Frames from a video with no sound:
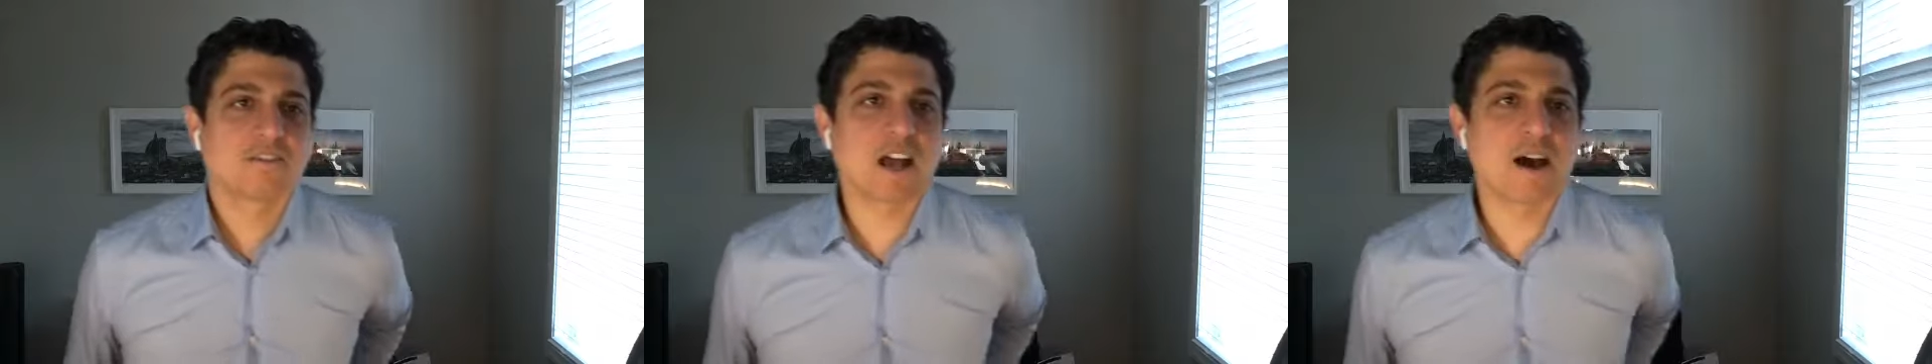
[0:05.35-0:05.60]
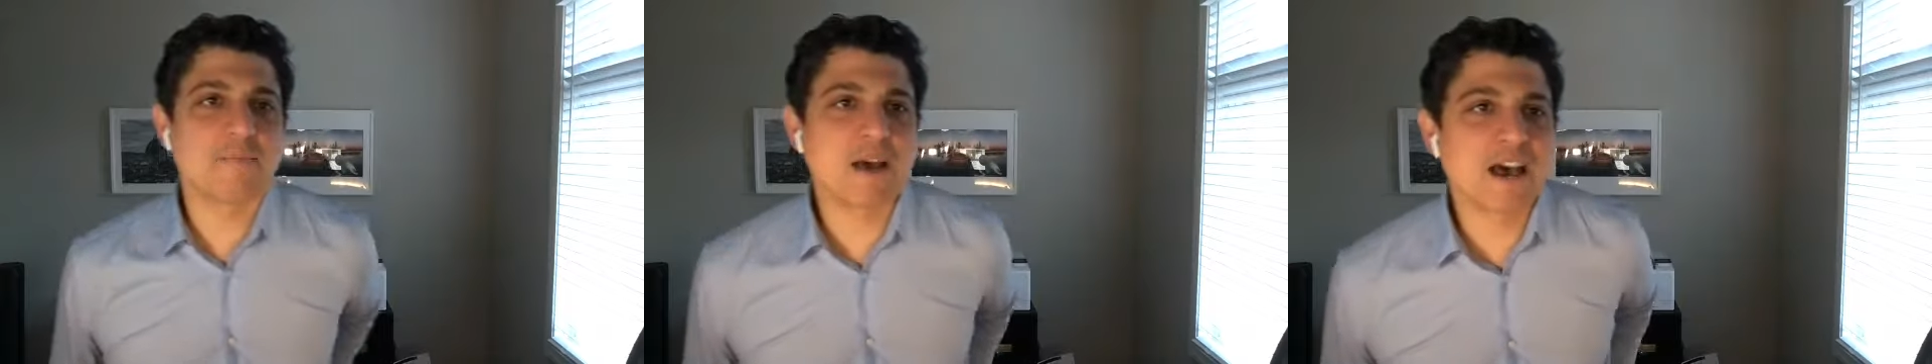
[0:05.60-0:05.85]

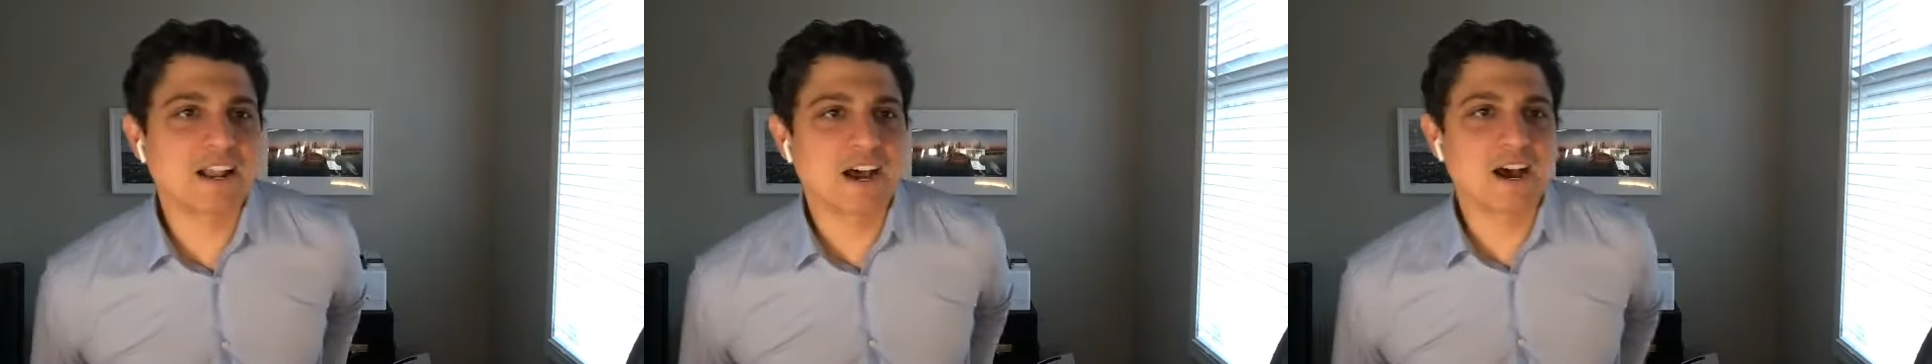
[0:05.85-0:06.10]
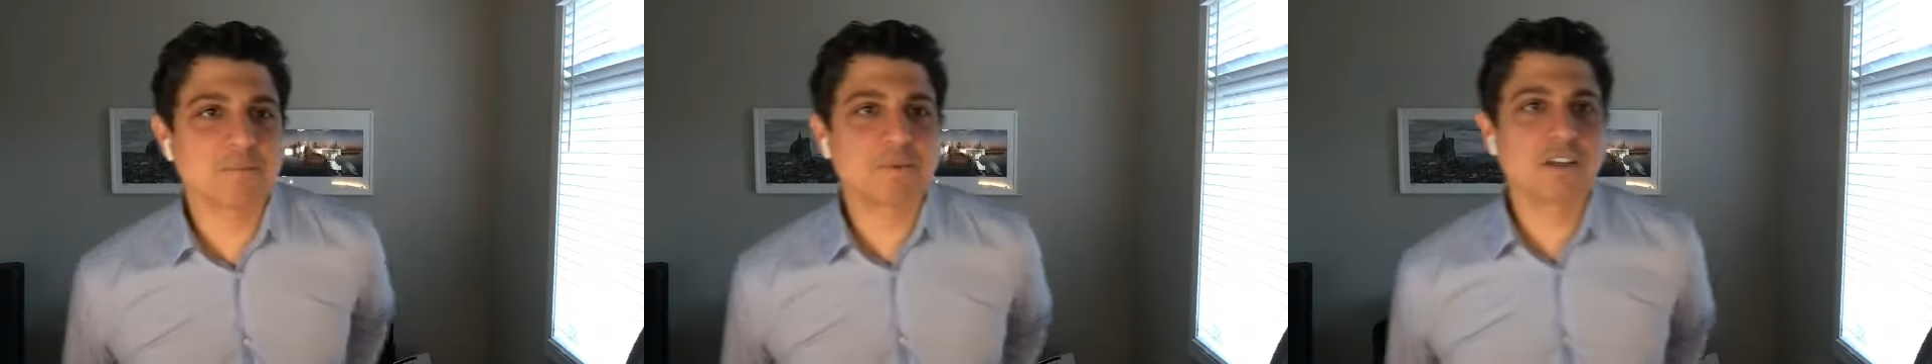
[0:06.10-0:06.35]
Got Matt
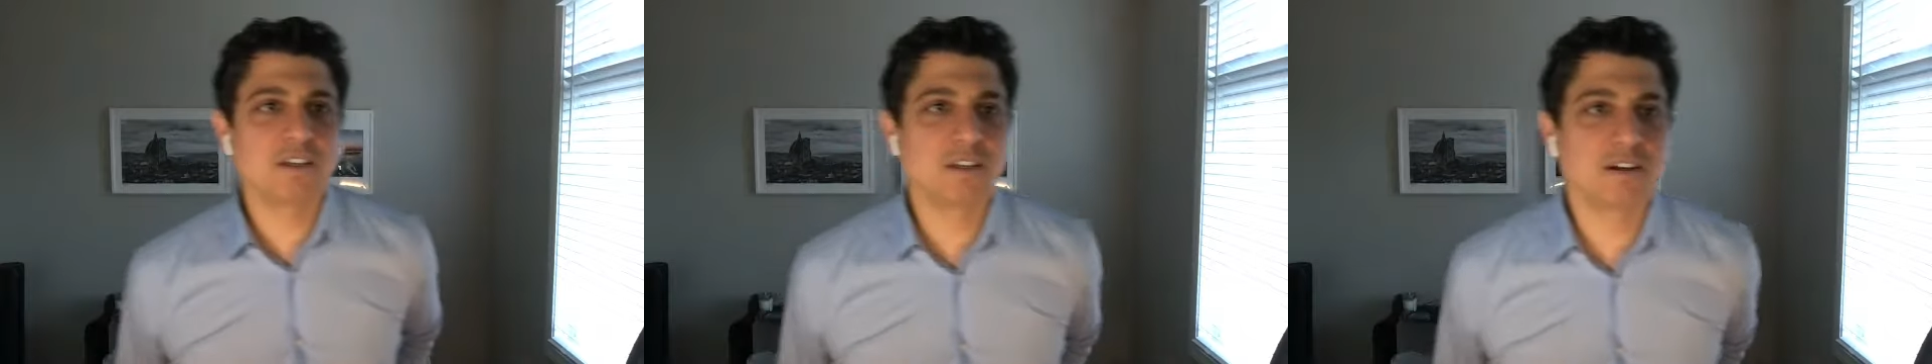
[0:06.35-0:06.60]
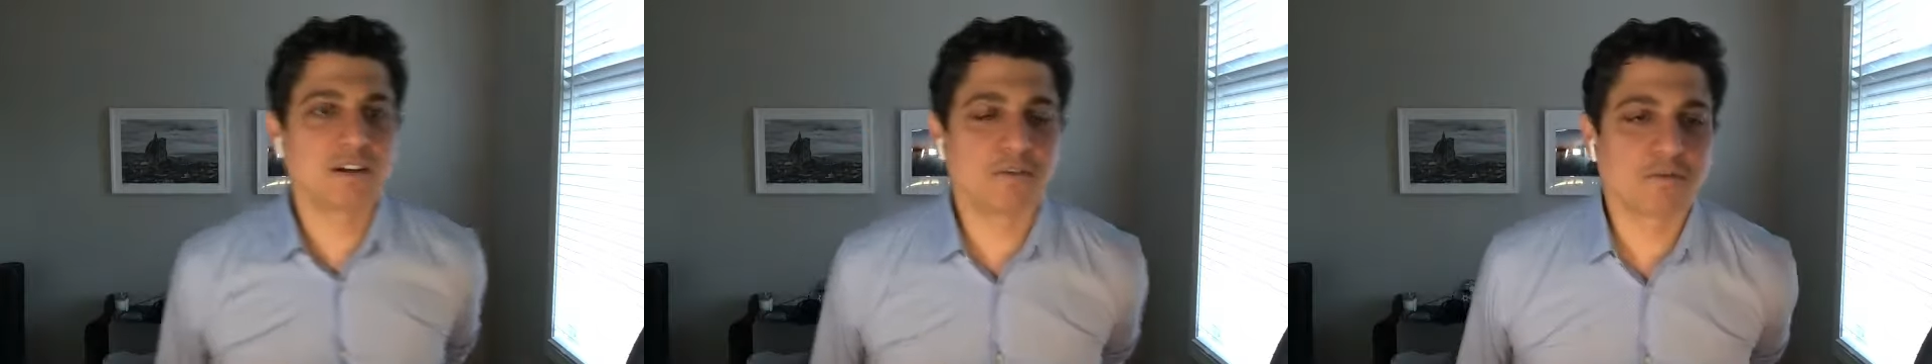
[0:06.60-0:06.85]
Hoppe
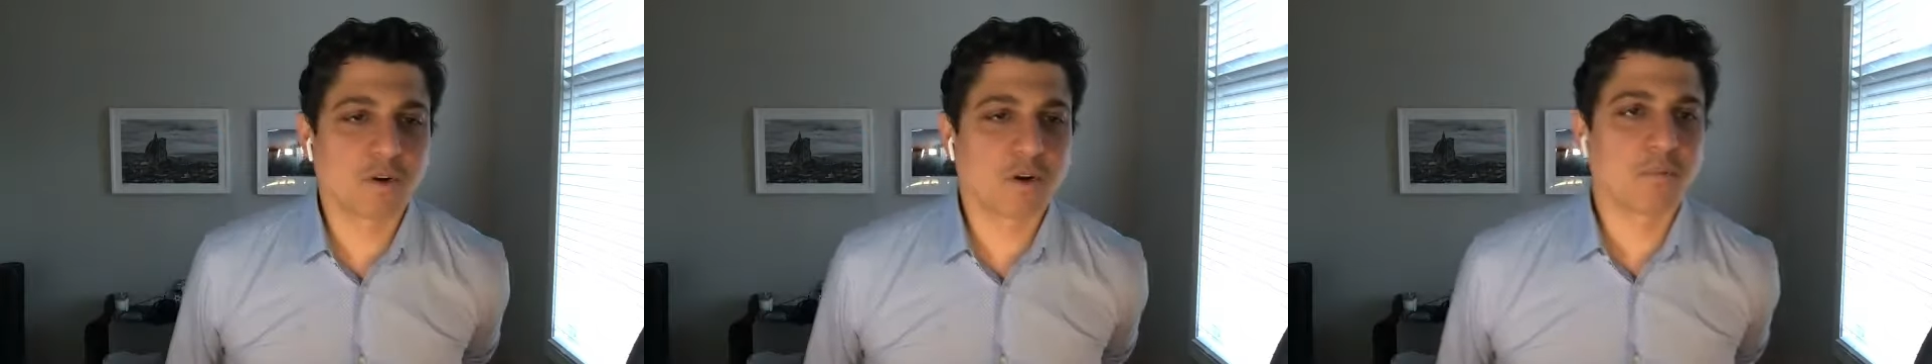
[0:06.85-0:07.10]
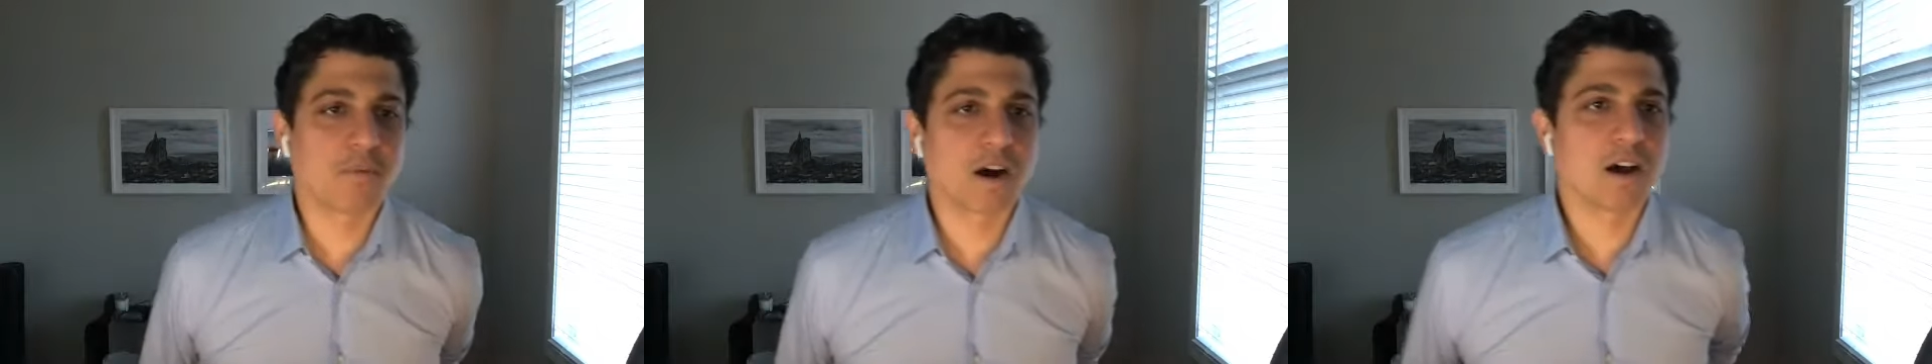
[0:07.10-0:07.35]
here
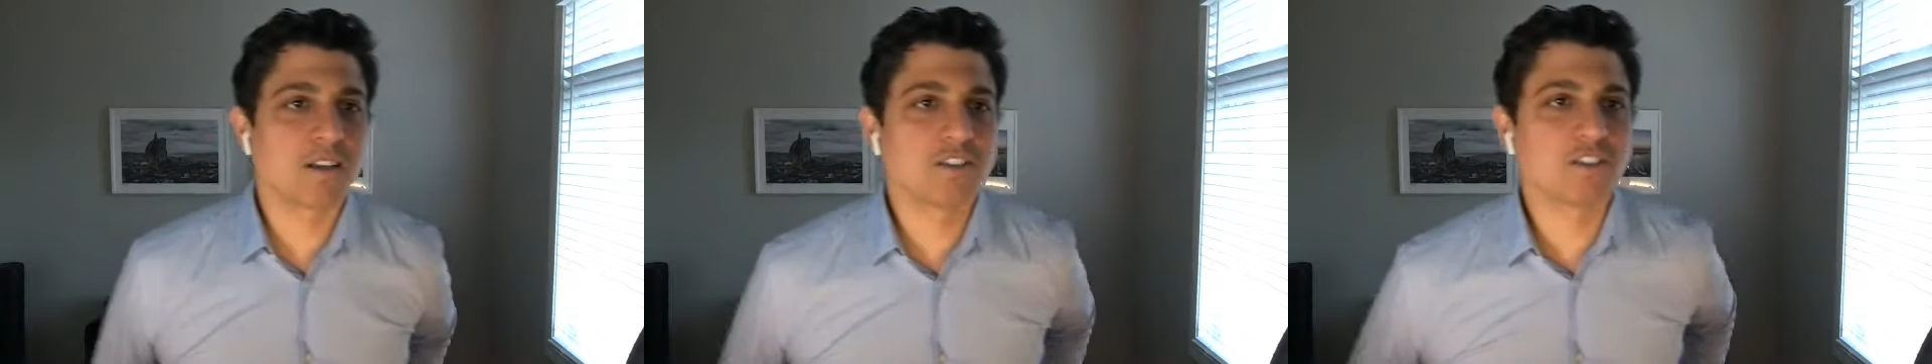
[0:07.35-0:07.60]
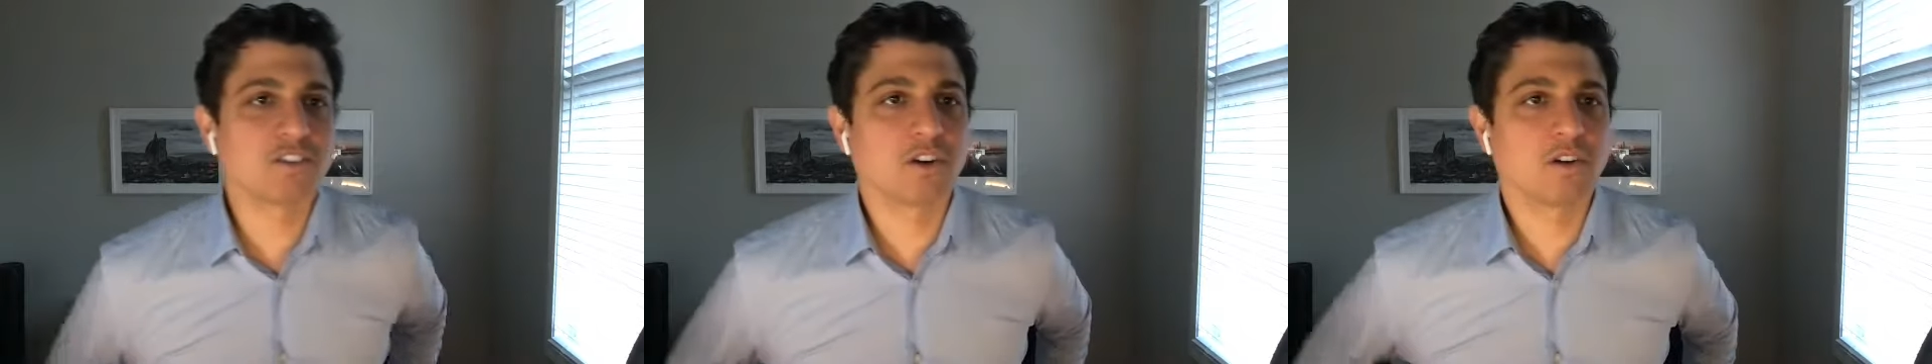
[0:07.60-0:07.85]
from
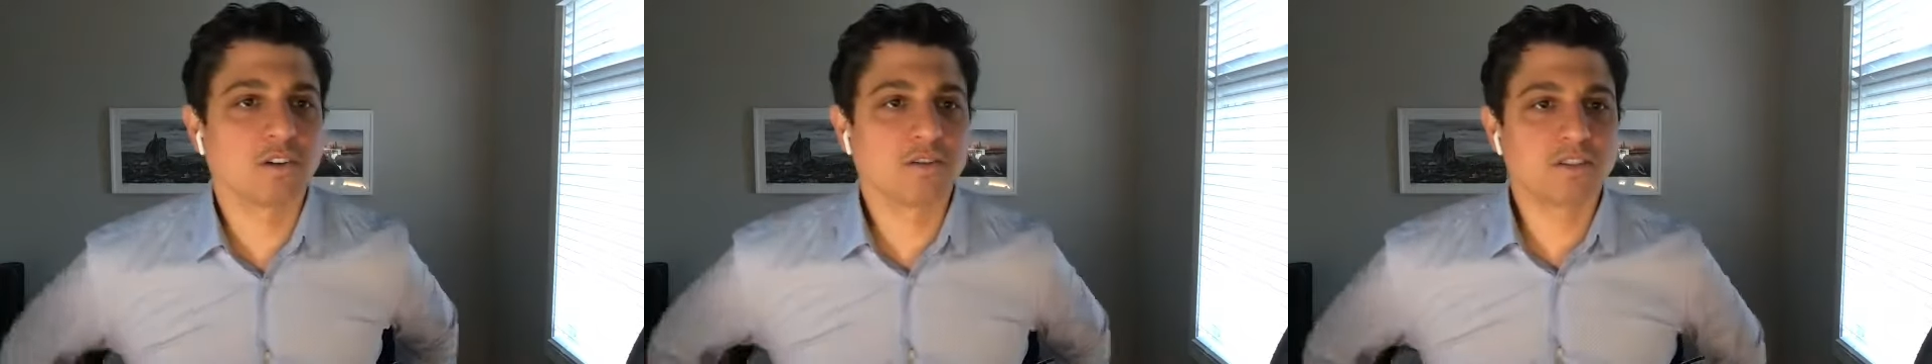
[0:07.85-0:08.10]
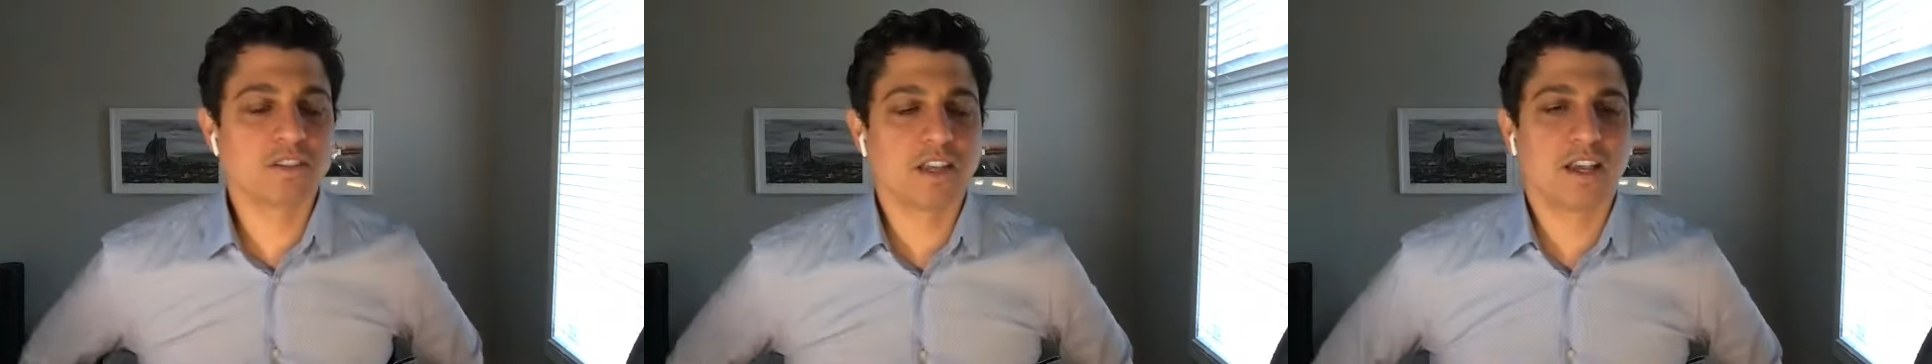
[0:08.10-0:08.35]

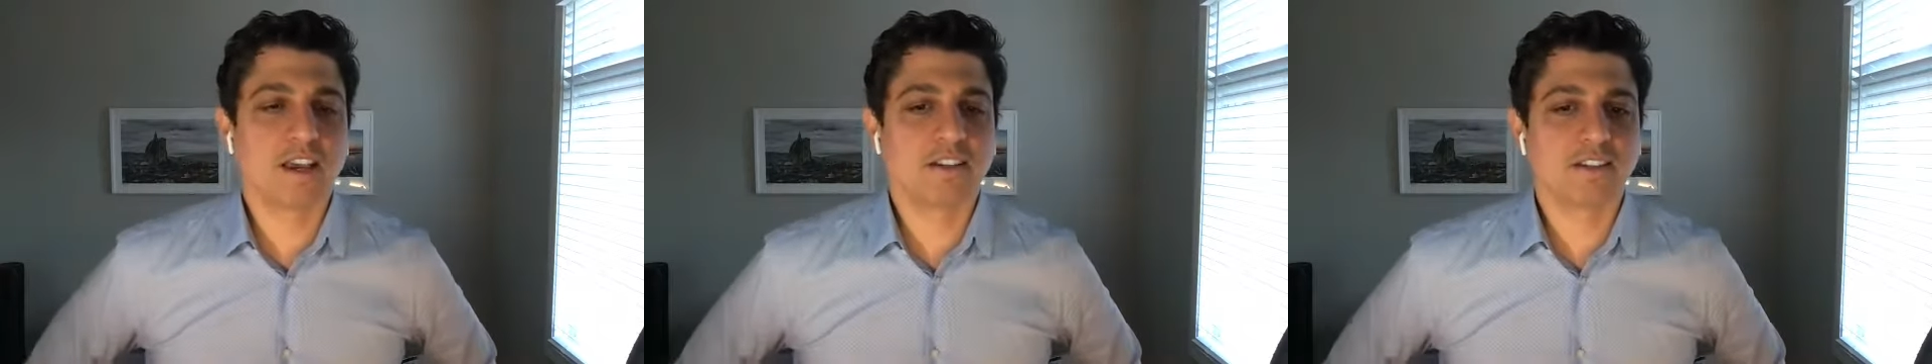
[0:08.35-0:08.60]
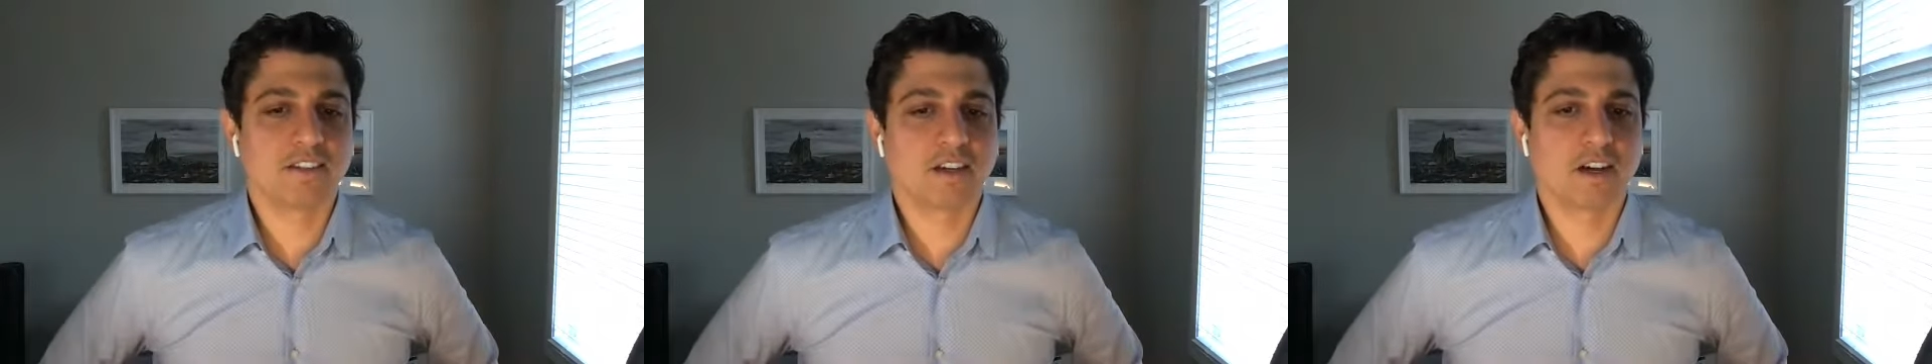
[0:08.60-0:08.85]
Stearns,
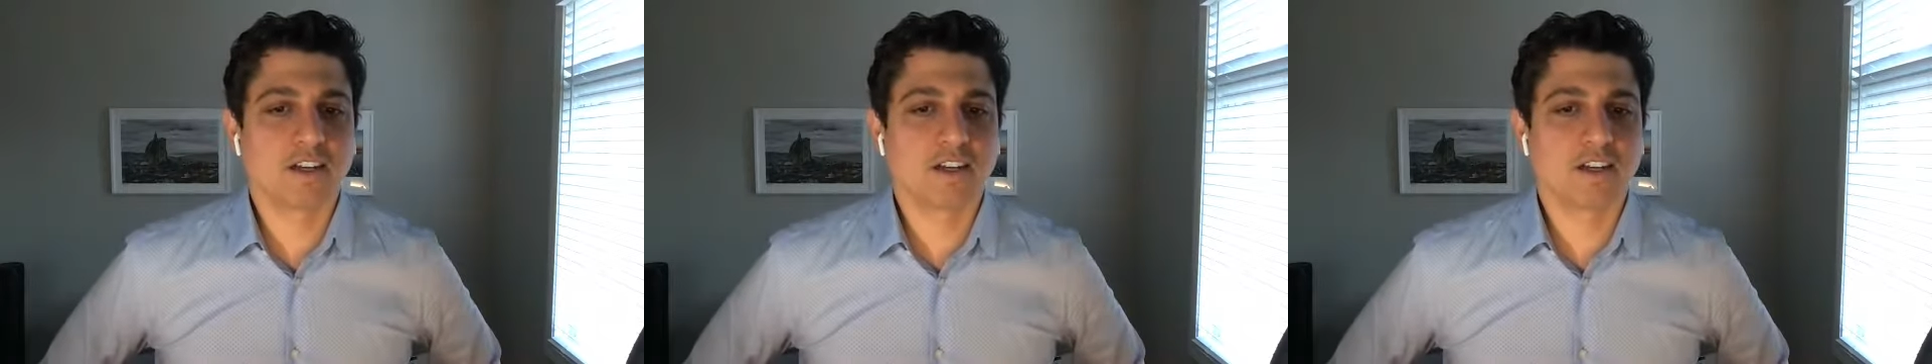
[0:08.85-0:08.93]
and